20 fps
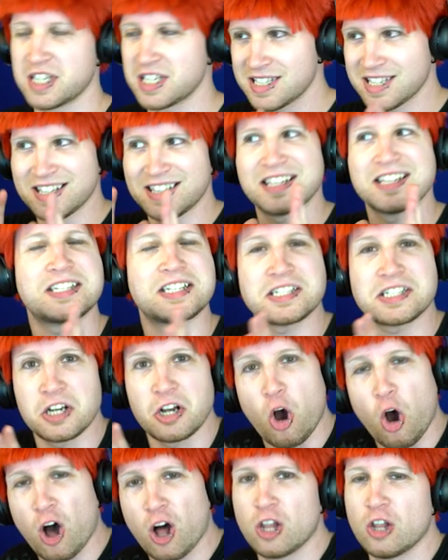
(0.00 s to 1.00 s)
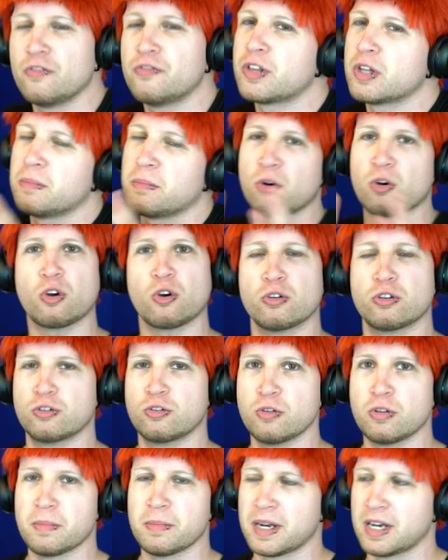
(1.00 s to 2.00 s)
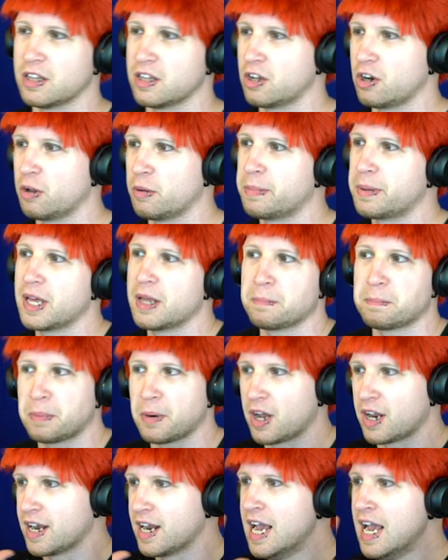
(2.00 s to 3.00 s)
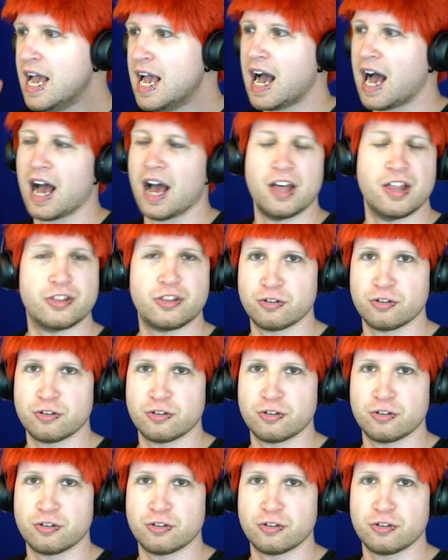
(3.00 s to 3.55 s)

This, this isn't all of them. We'll go through them in a little bit, but uh,